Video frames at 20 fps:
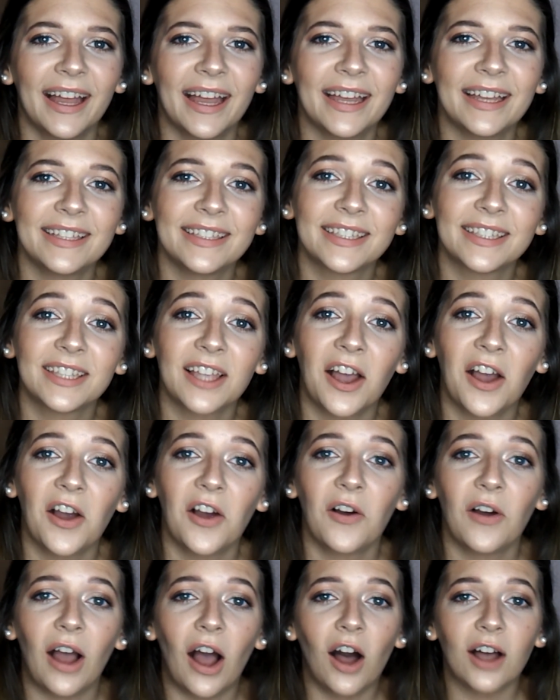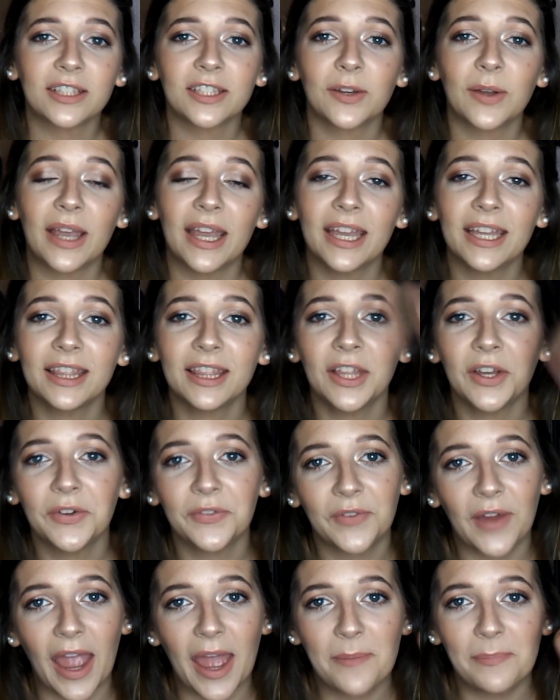And so also hit the
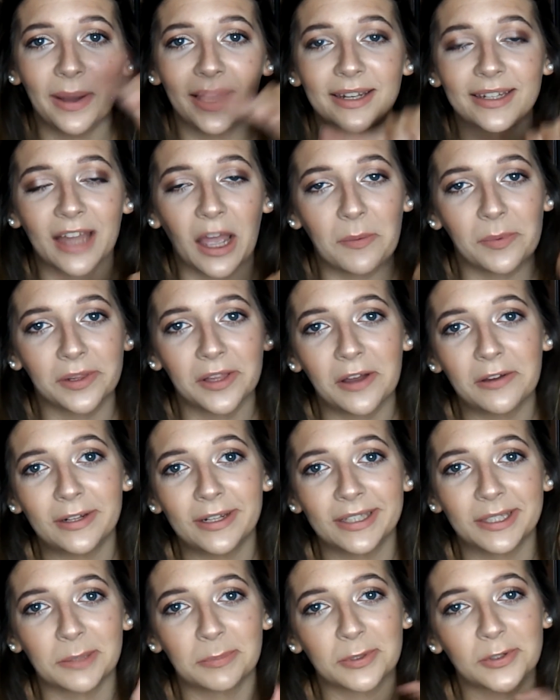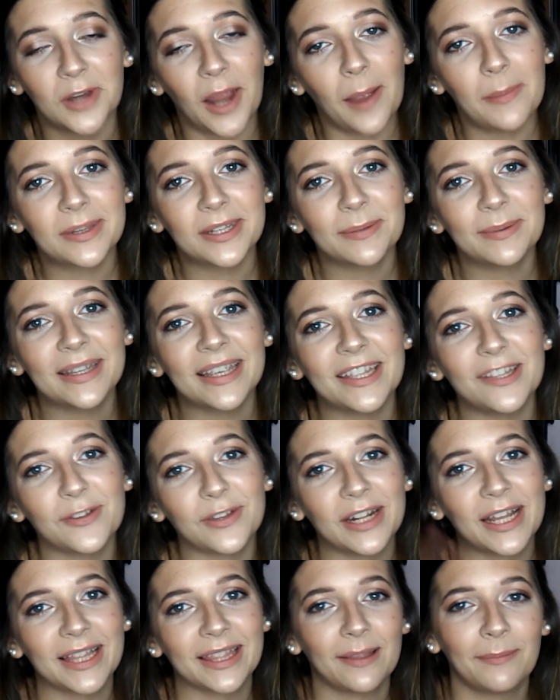red button down below to subscribe to me, and you
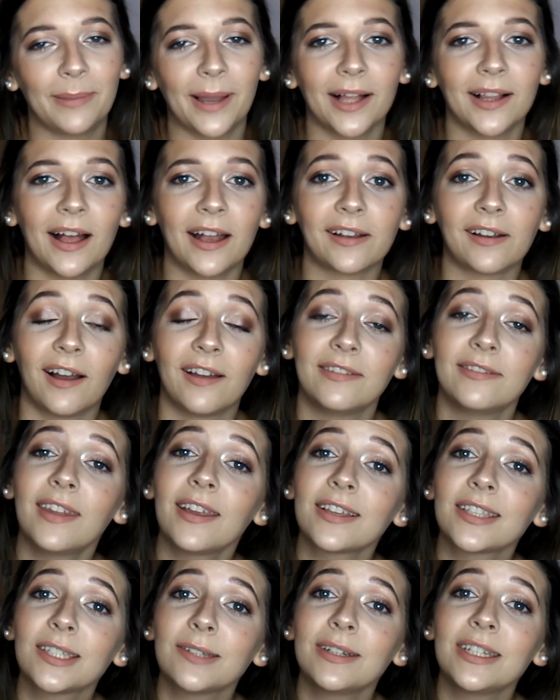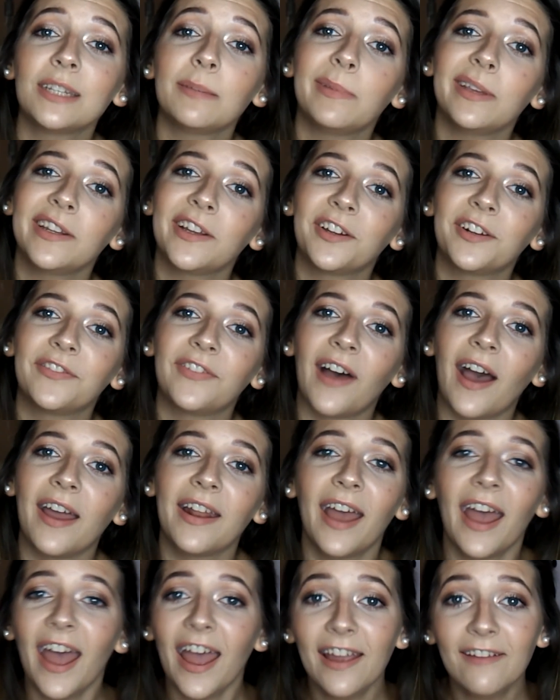can hit the bell icon next to it to be
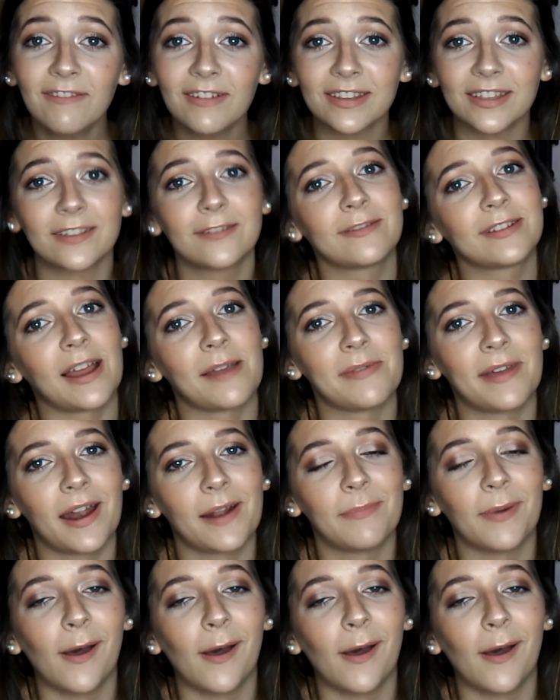notified every single time that I